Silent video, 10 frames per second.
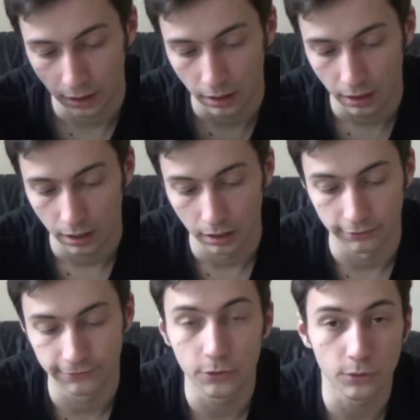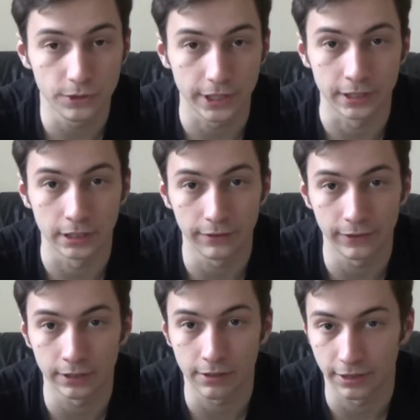Food and living
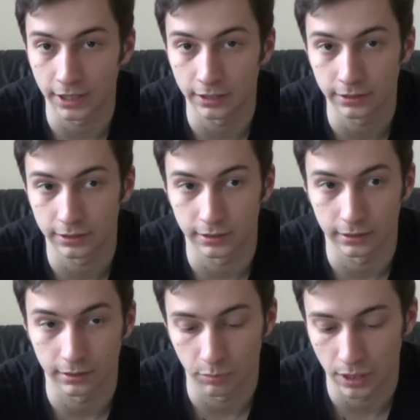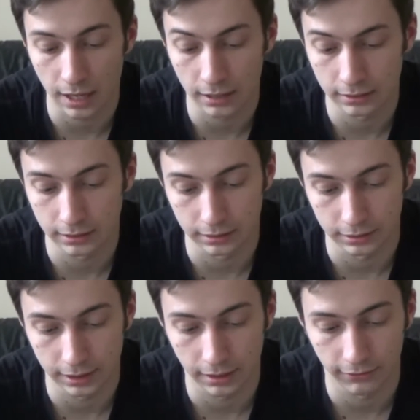things like plants and stuff
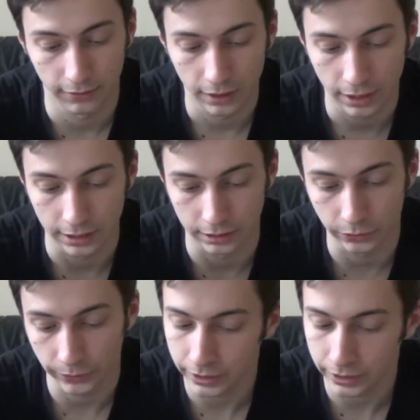is green.